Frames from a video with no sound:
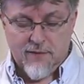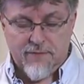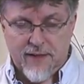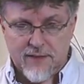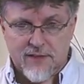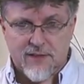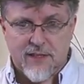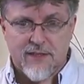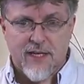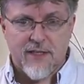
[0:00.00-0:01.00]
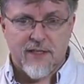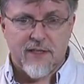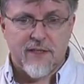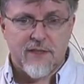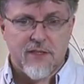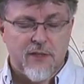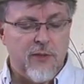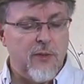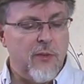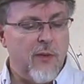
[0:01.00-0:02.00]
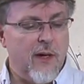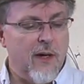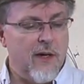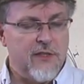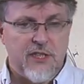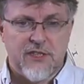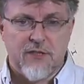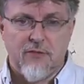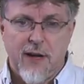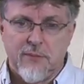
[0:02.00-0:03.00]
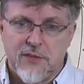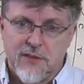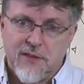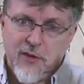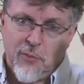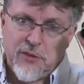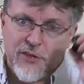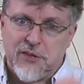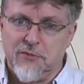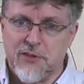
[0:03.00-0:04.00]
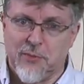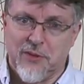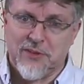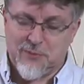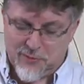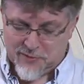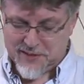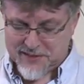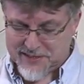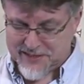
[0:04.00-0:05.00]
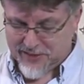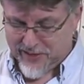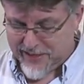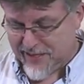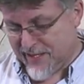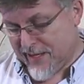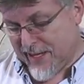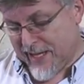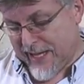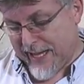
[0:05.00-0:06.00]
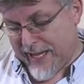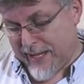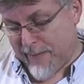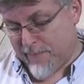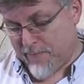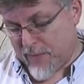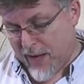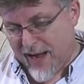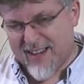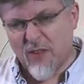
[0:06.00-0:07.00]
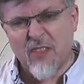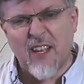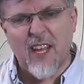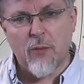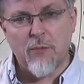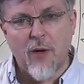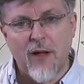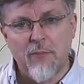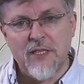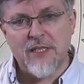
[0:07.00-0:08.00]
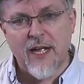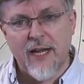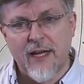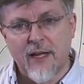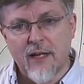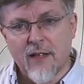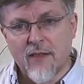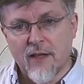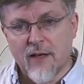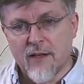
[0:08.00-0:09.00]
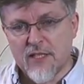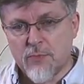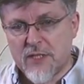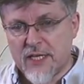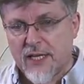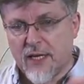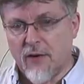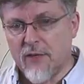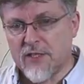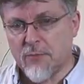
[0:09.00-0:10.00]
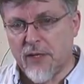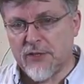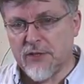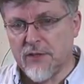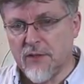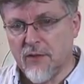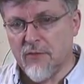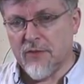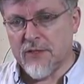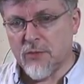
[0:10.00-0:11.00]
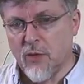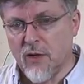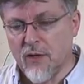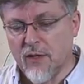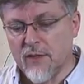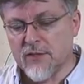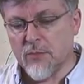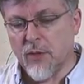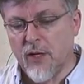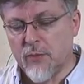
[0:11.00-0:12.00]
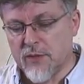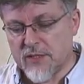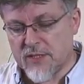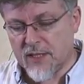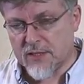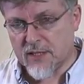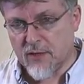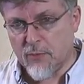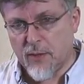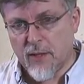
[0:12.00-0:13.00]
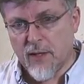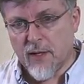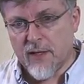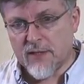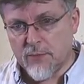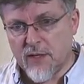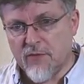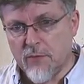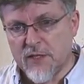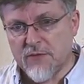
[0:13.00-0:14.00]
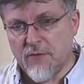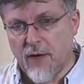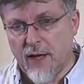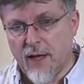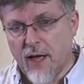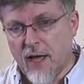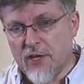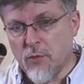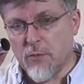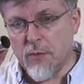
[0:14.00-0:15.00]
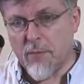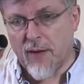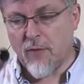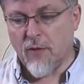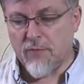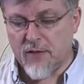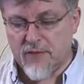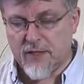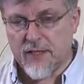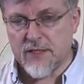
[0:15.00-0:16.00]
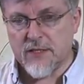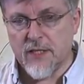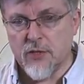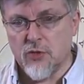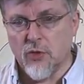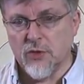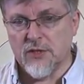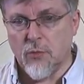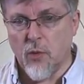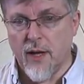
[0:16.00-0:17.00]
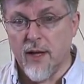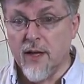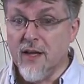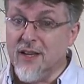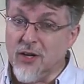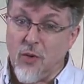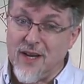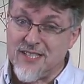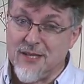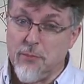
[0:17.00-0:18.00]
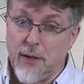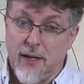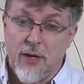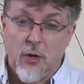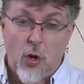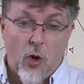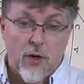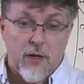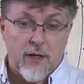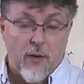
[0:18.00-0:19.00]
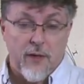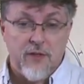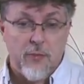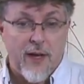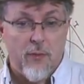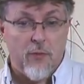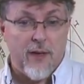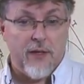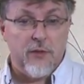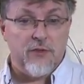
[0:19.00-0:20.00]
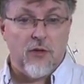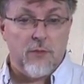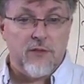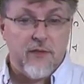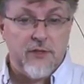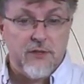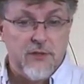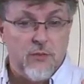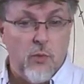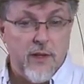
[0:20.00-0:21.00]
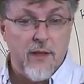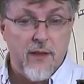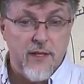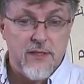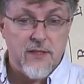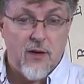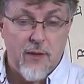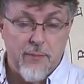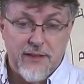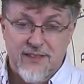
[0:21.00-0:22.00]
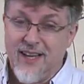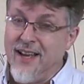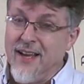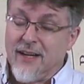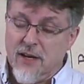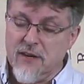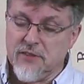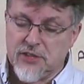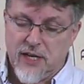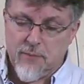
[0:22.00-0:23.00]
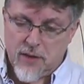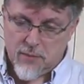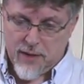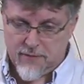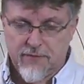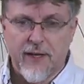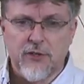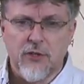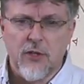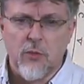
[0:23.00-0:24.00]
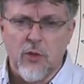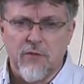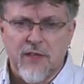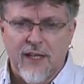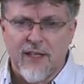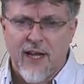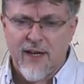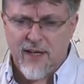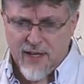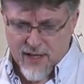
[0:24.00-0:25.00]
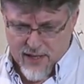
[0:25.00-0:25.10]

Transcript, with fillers: offence intended to uh, Jesse Ramsden, the optician responsible for this design, um, I don't think he would mind me saying that this particular expression of his work supplied with this telescope is a bit of a misfire, and you would be better off leaving this in a drawer somewhere. You're quite simply not going to be able to make useful observations with this eyepiece. Kind of a shame that the manufacturer would have done that,